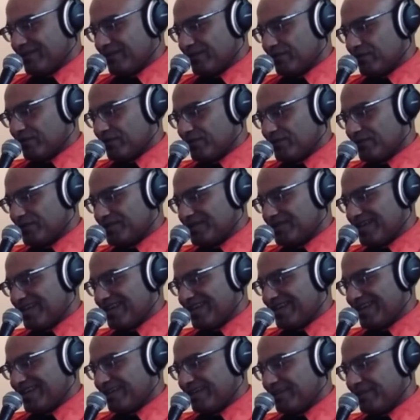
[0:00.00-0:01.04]
held over his
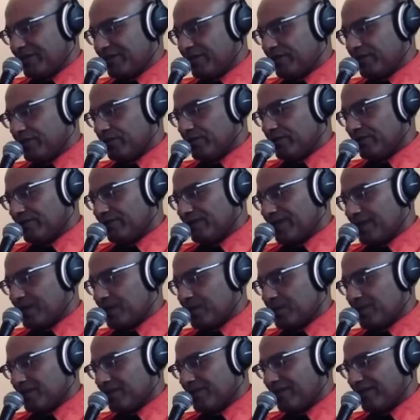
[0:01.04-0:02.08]
head in a peculiar
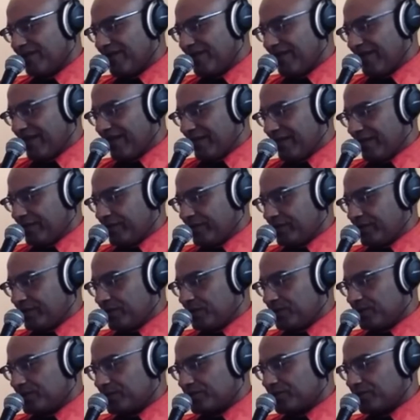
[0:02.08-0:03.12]
fashion. The
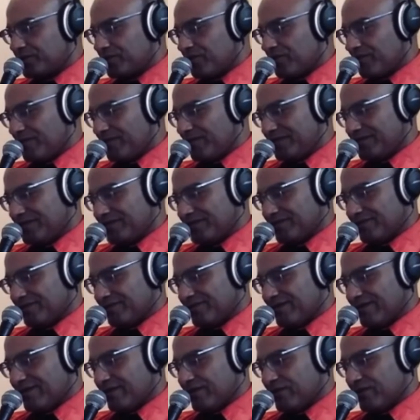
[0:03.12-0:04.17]
creature's chrome pistol
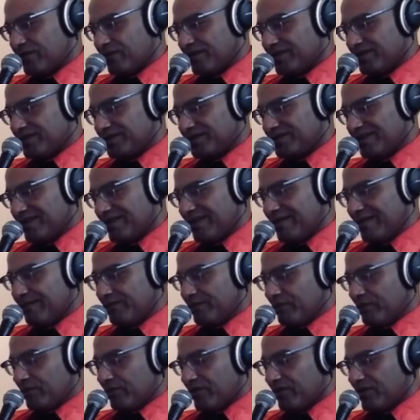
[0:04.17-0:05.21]
fired once,
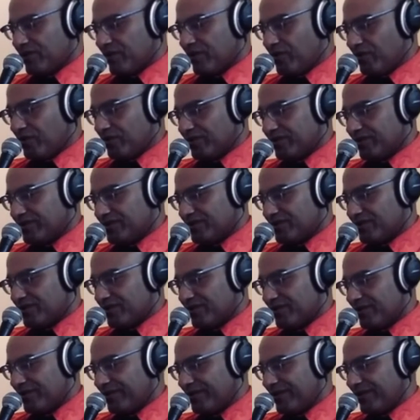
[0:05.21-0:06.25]
blowing a hole in the door.